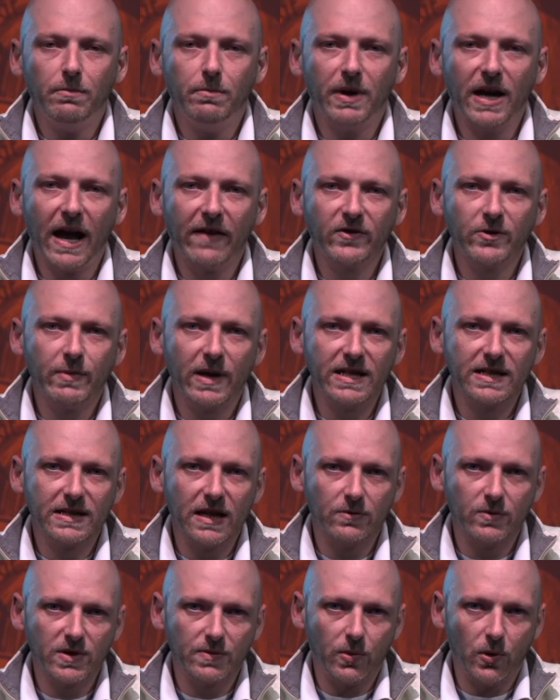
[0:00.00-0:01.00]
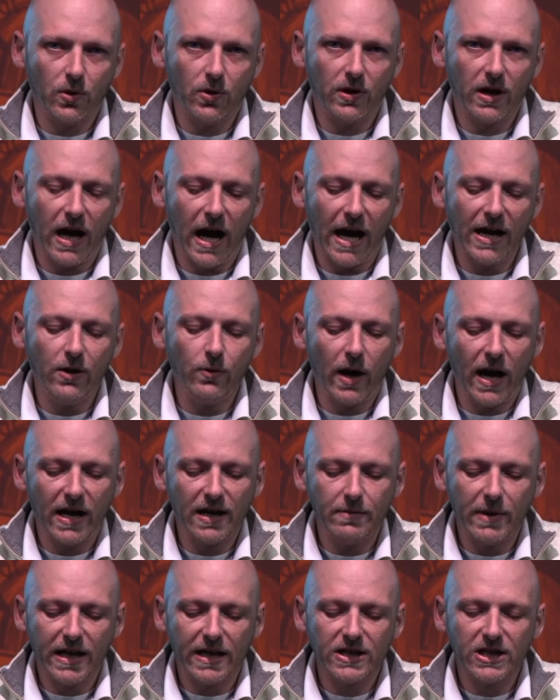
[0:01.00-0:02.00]
But after my son was born, I knew I had
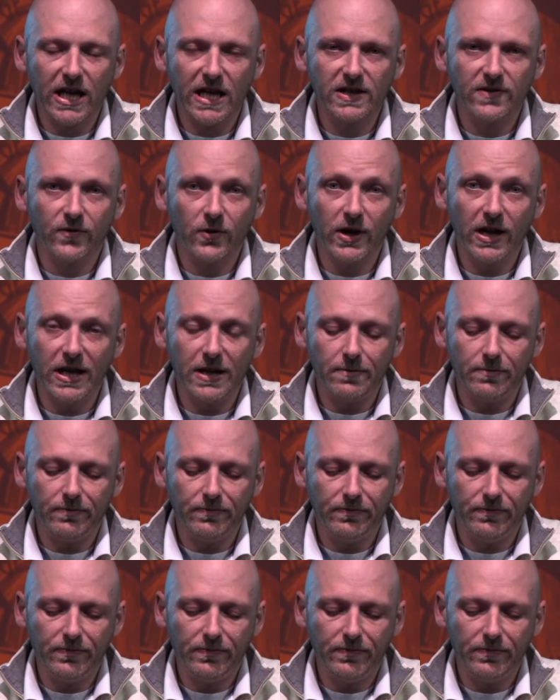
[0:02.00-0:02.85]
to make a change for him.